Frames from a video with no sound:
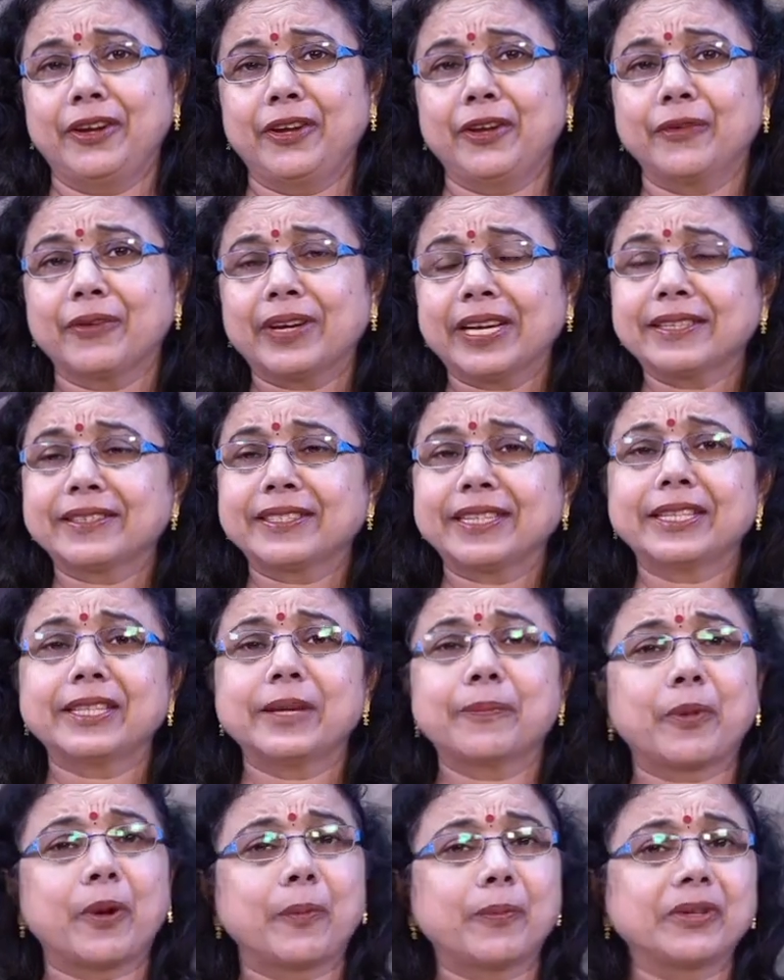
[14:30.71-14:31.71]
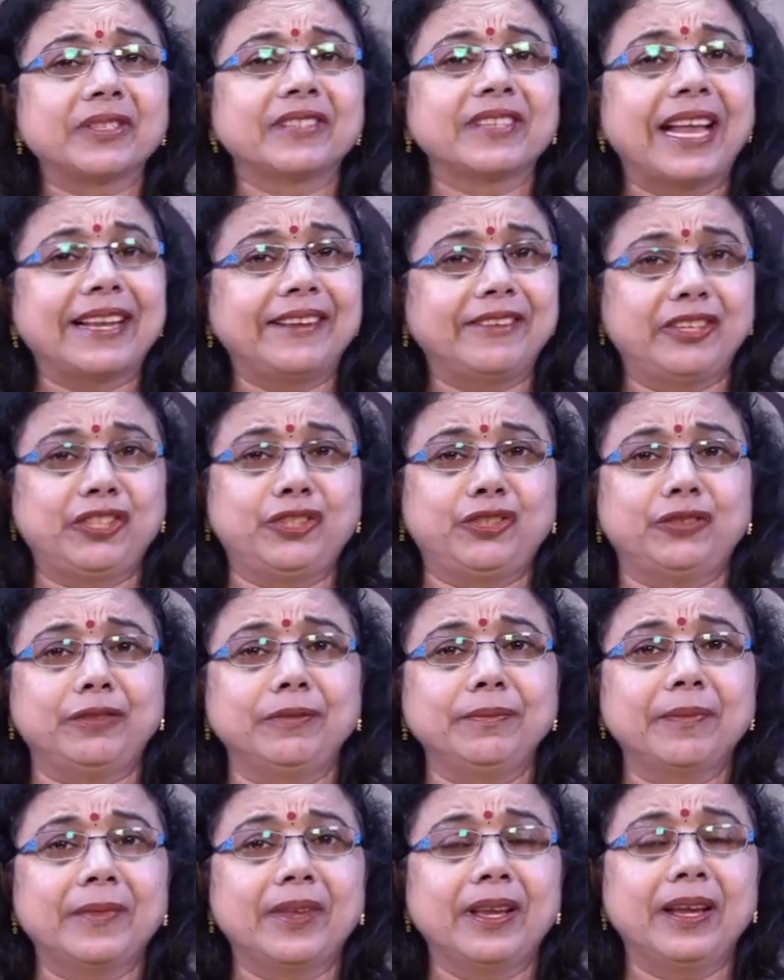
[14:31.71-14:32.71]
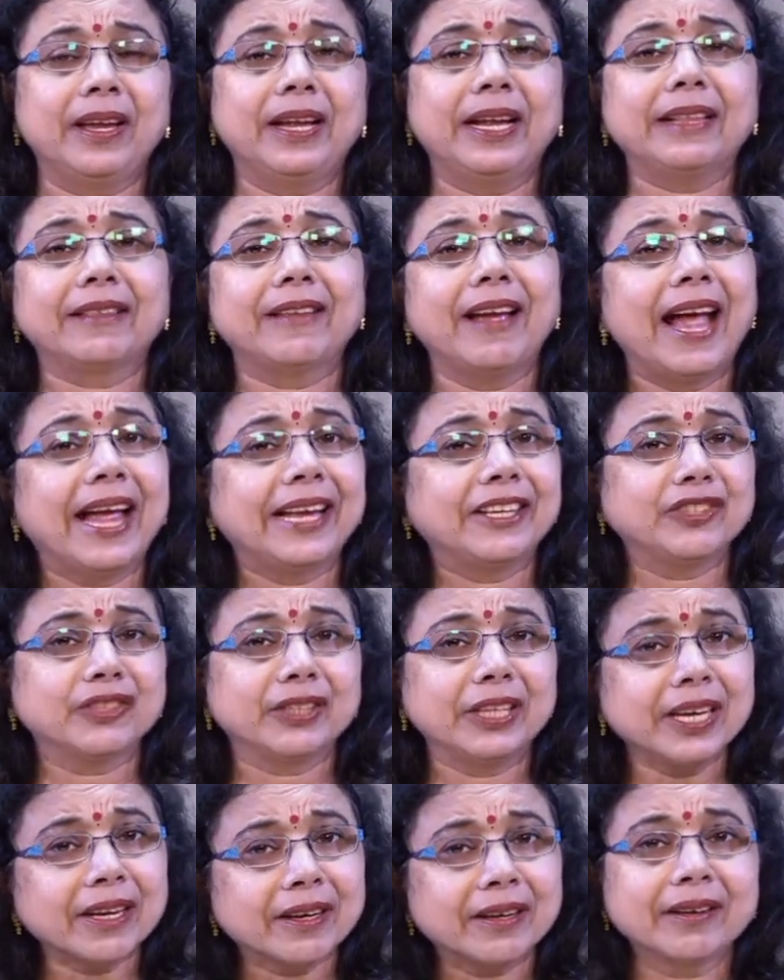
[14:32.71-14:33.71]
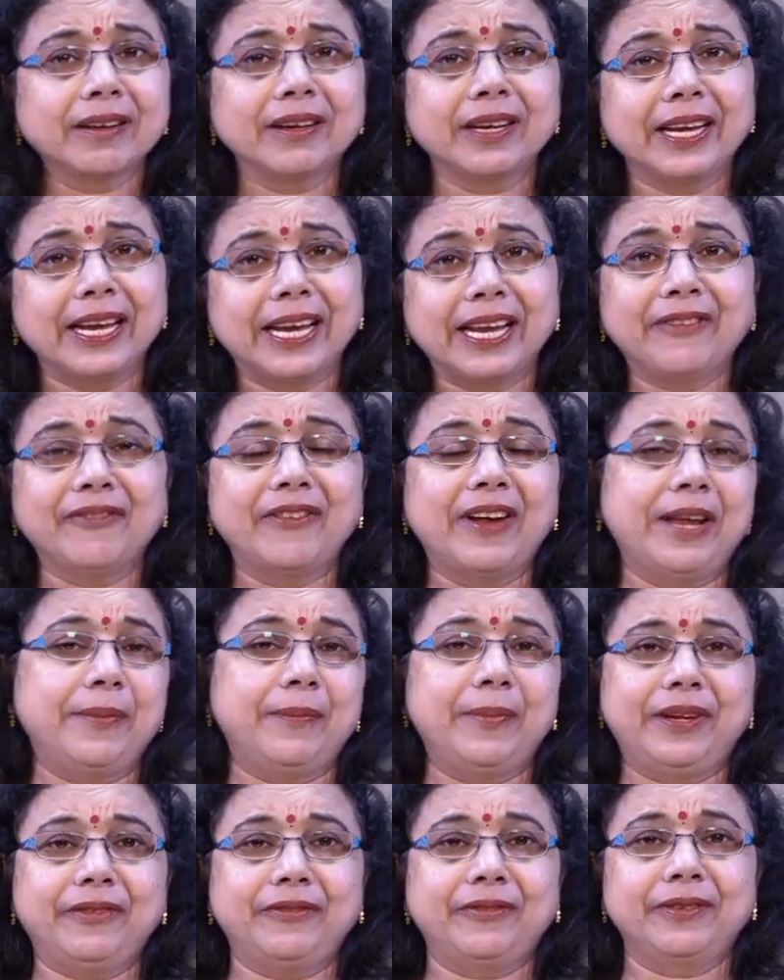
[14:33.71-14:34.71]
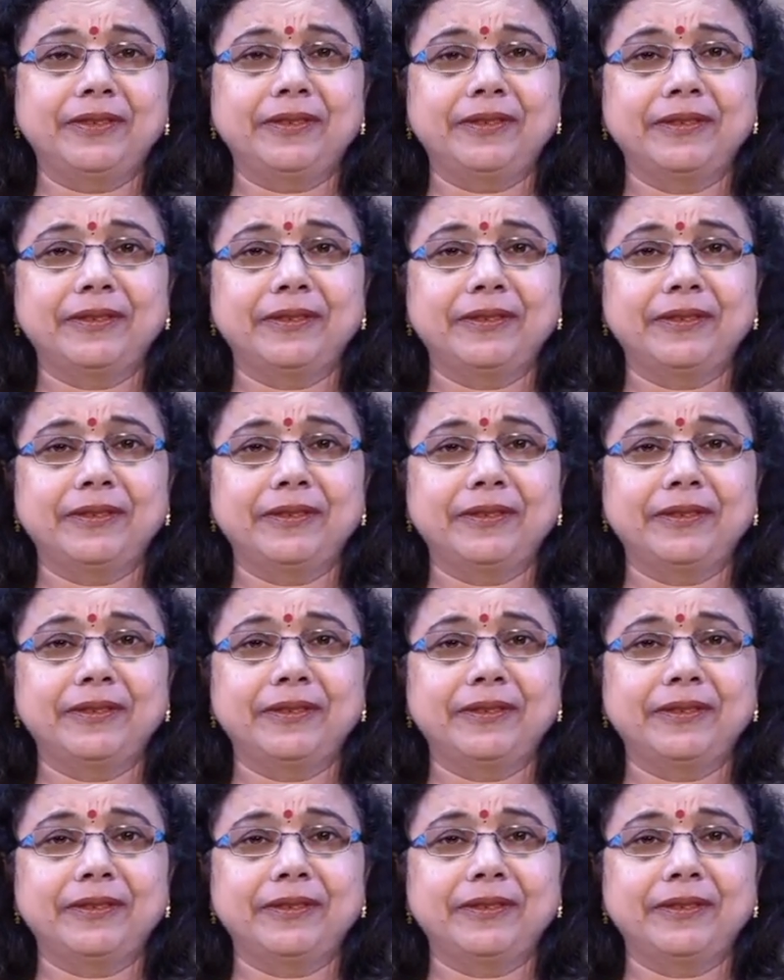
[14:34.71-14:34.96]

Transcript: you can say the proper sanitation and the hygienic environment.